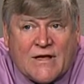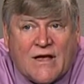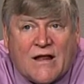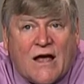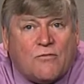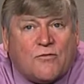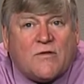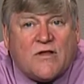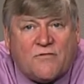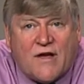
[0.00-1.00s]
And I was
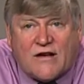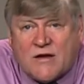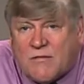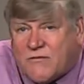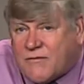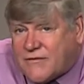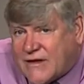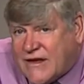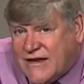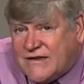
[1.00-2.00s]
one of the founding members of
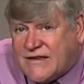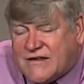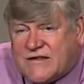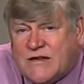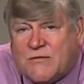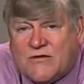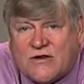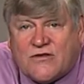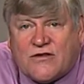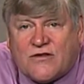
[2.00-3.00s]
the East Tennessee
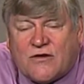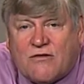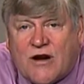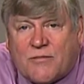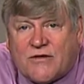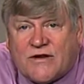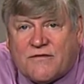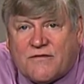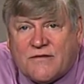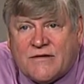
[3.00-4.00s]
Musicians
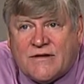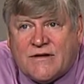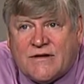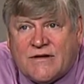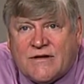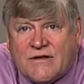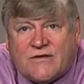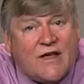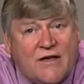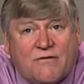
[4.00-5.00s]
Cooperative.
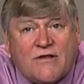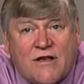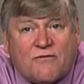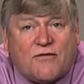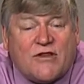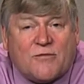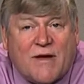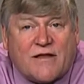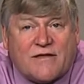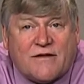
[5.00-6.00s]
So I have a lot of friends
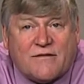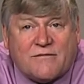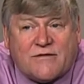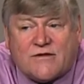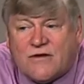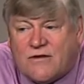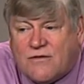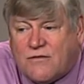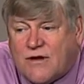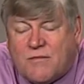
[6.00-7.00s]
back there.
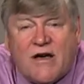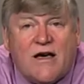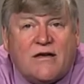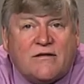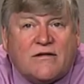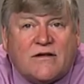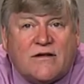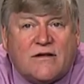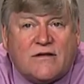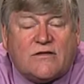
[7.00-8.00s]
So about
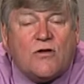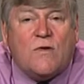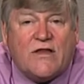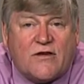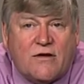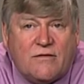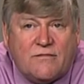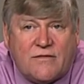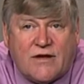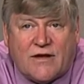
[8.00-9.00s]
uh, two weeks
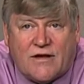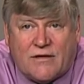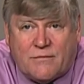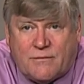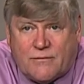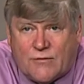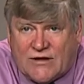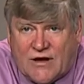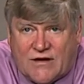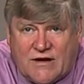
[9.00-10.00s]
ago, I
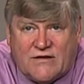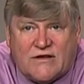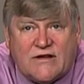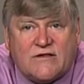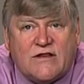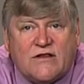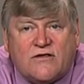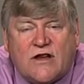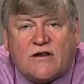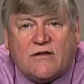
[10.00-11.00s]
went down to East Tennessee to
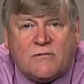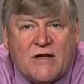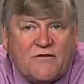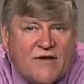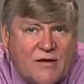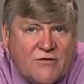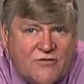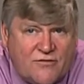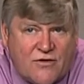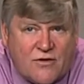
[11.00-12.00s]
check on my
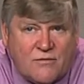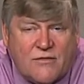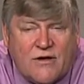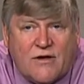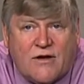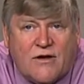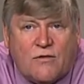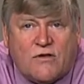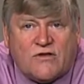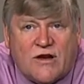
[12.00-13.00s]
family's farm,
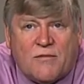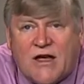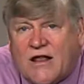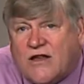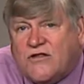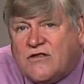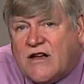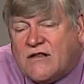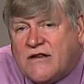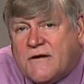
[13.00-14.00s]
which I manage
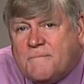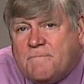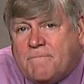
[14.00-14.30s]
down there.